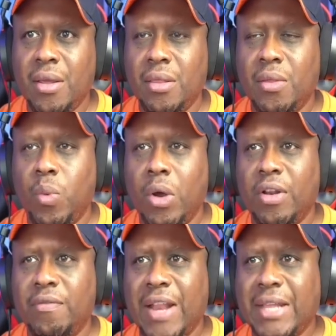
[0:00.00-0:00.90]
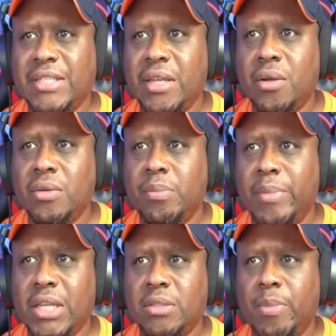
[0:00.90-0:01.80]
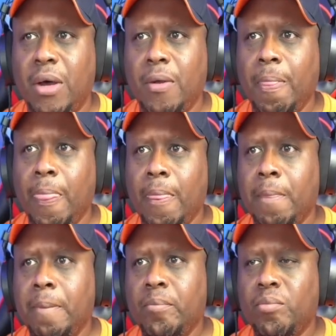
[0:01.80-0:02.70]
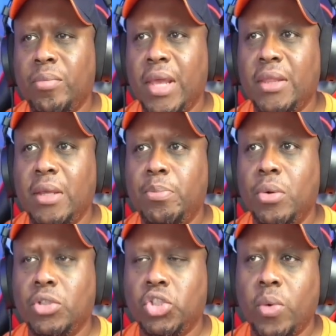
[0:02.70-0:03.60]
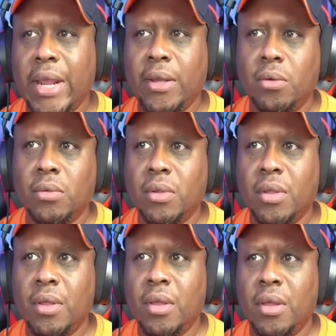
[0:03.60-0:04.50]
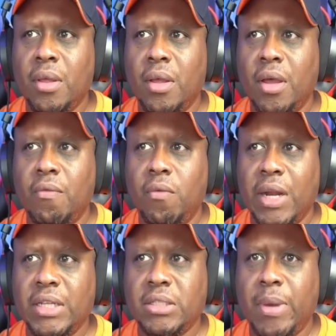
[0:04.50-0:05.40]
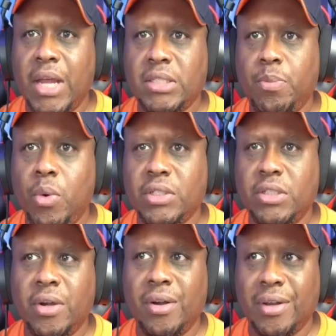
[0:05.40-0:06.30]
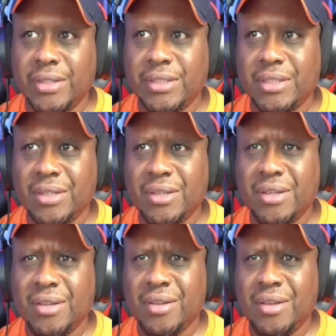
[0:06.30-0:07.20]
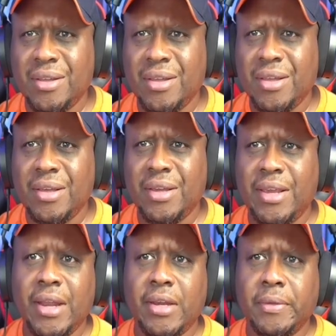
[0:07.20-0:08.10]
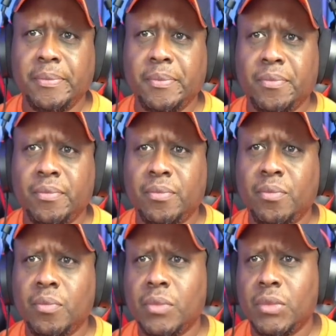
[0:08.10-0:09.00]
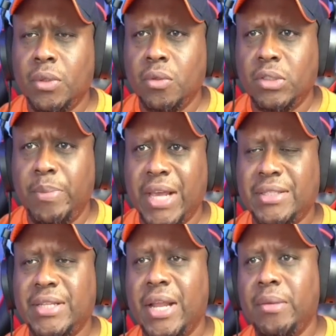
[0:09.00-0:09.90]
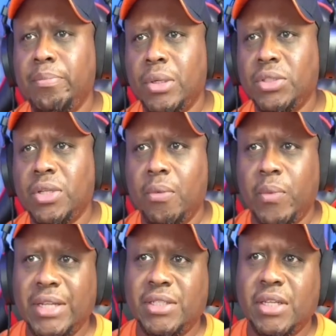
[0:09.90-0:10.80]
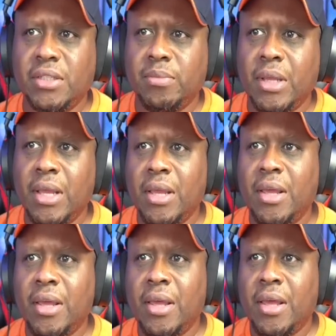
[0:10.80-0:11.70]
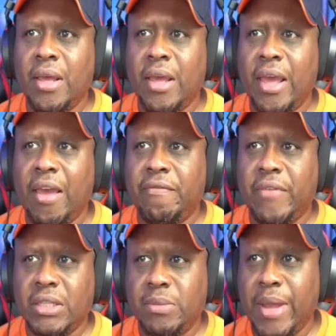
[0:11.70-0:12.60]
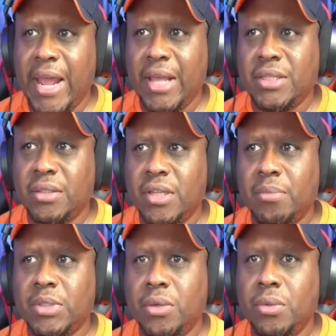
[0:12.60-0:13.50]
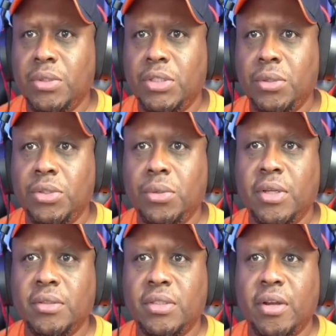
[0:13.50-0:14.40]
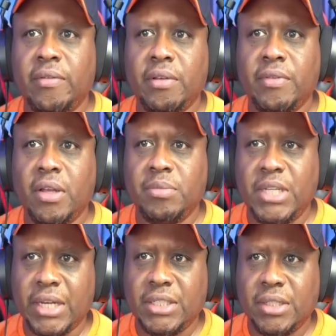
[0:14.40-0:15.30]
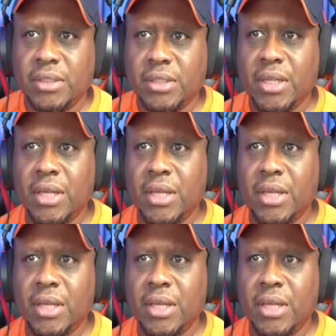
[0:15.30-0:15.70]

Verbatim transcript: the role of Latinos in baseball, and the portrayal of race by sports journalists. Kendi, whose best selling books on racism have faced bans in some schools due to conservative objections,